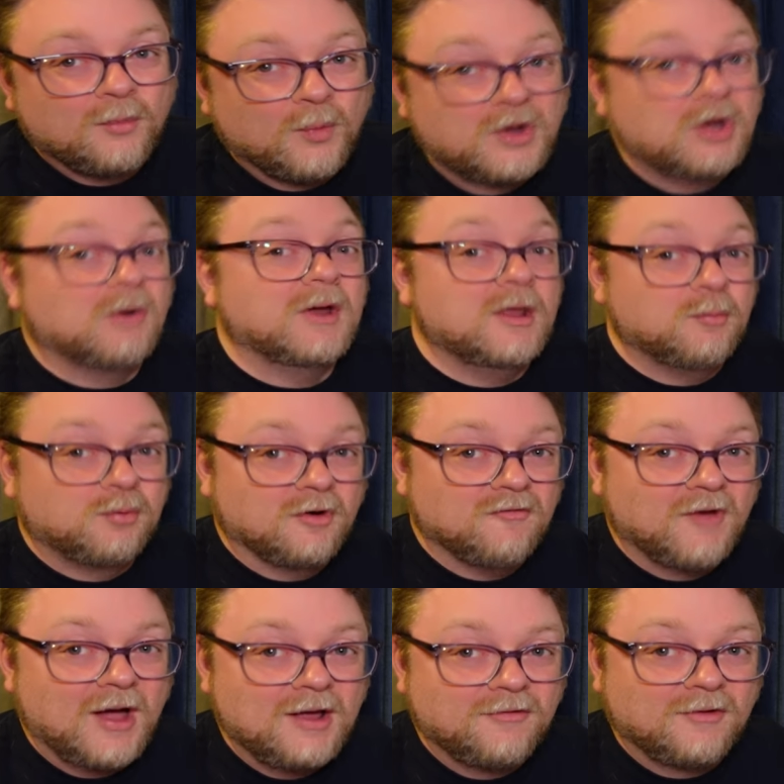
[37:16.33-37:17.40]
When you're
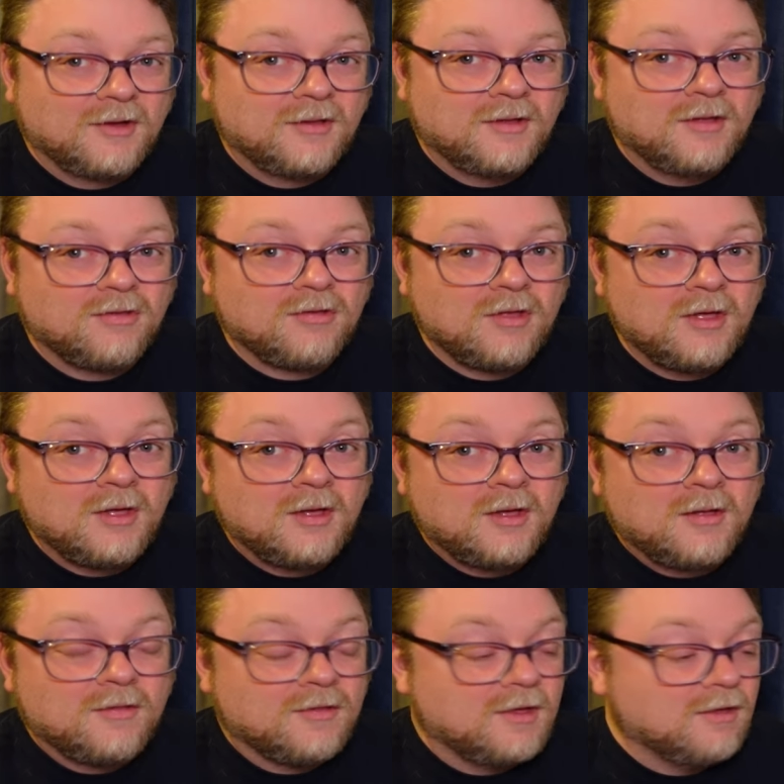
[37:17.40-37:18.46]
improvising, it's
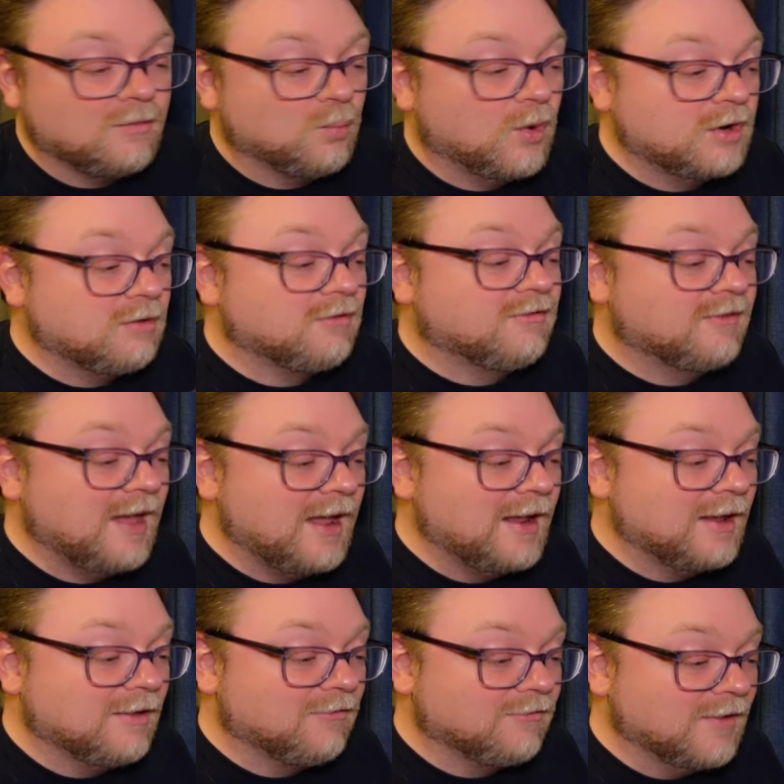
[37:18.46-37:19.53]
the what you're
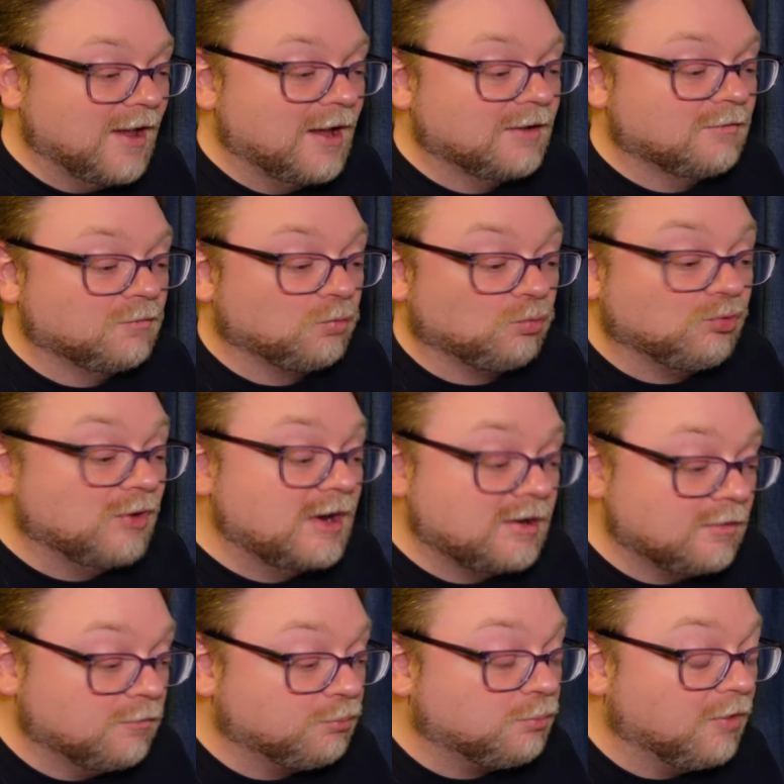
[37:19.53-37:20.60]
saying is not
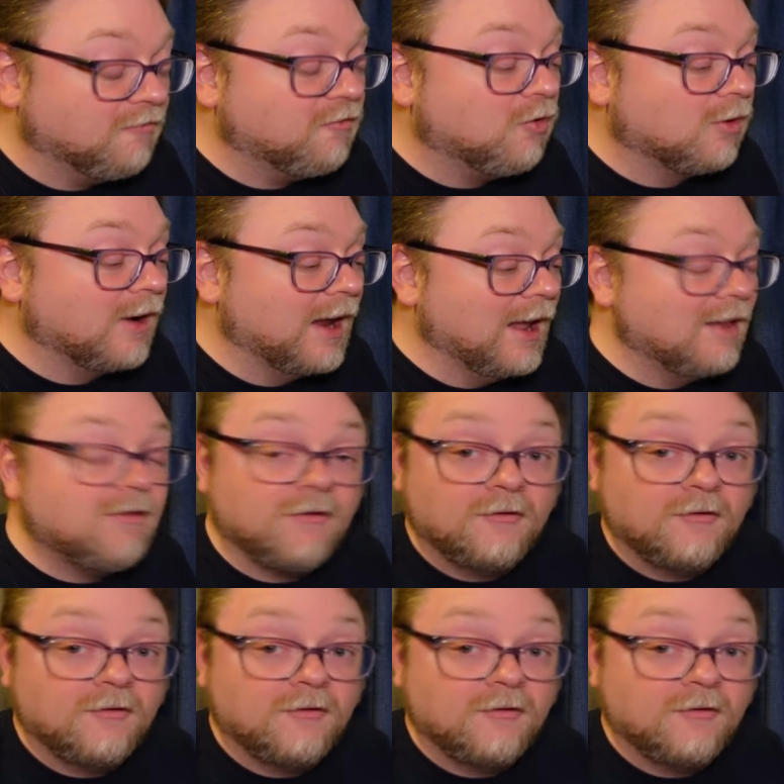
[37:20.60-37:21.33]
written beforehand,